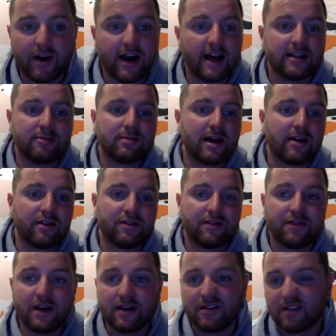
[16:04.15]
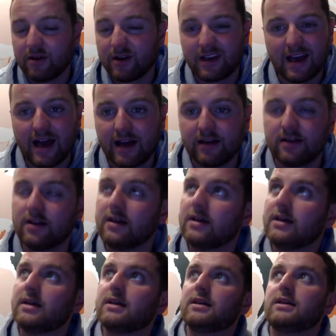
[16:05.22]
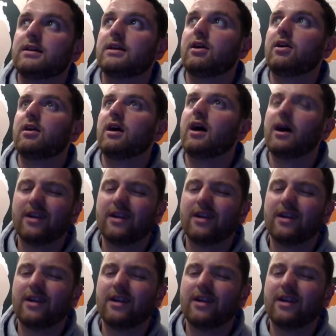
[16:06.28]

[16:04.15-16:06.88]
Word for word: I had them down at fifth. So again, you know,